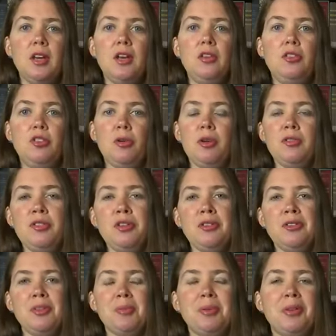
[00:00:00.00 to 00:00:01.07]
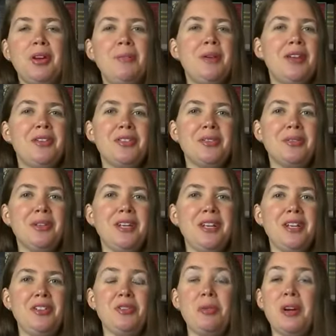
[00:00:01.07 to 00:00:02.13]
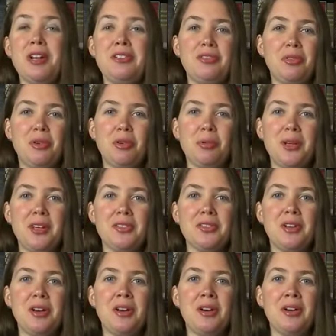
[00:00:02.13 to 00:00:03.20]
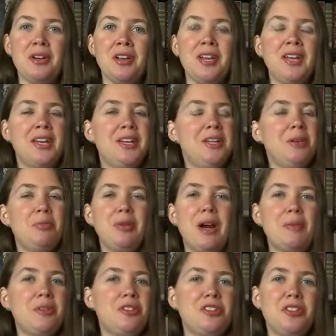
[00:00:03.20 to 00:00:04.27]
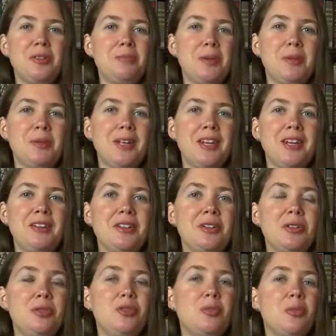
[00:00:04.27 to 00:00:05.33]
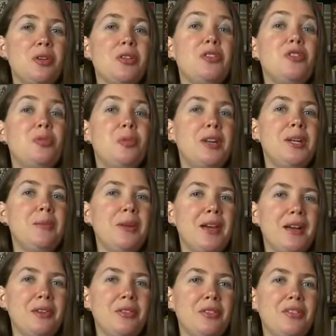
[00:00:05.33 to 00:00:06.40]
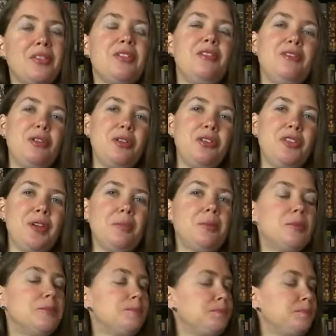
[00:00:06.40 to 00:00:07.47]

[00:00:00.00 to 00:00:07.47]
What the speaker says: So if your deployment is only 24 weeks long, you probably shouldn't be planning to lose more than 20 pounds, for example.